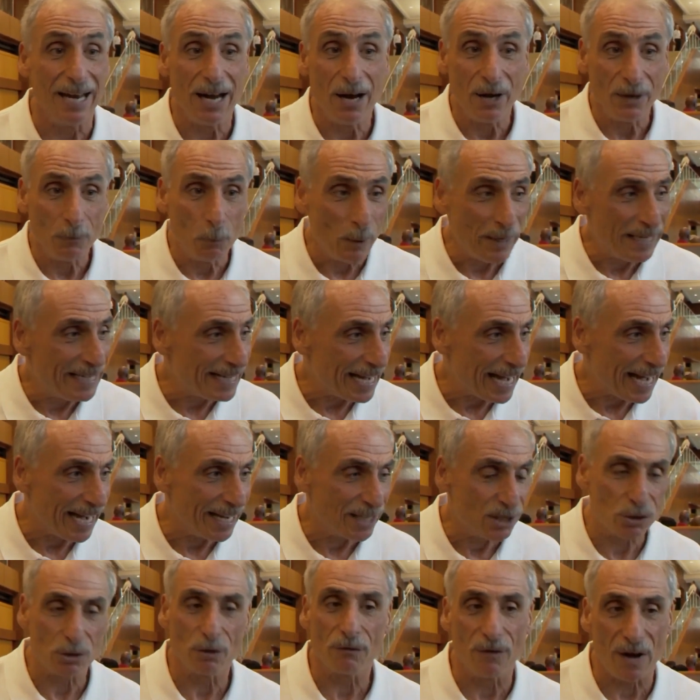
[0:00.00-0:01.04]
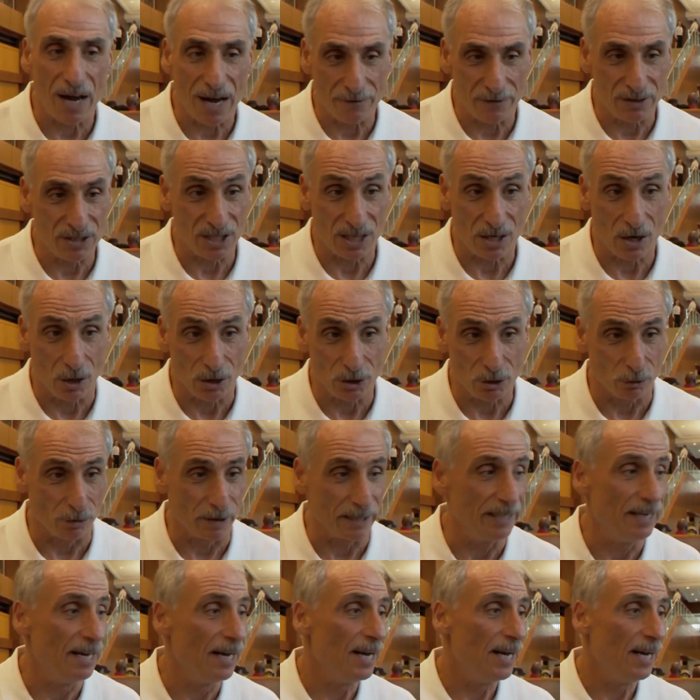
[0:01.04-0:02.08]
a flood of information has come in
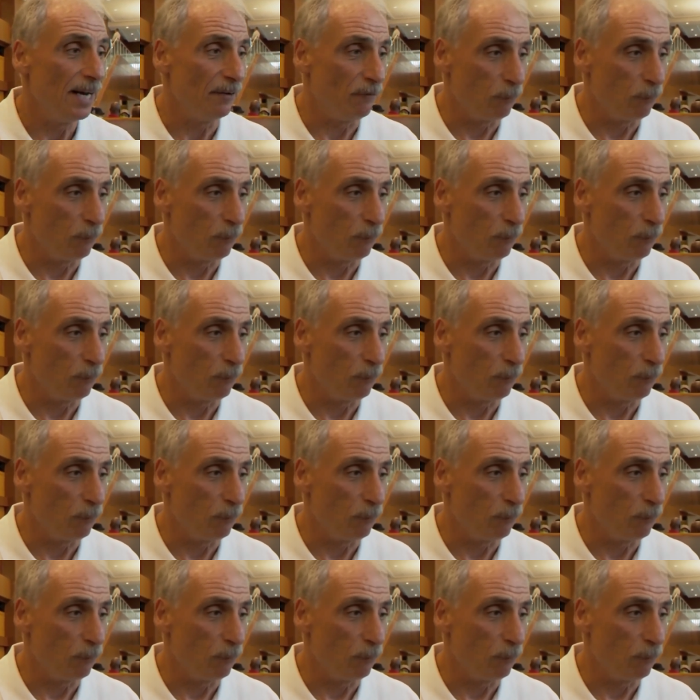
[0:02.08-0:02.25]
from the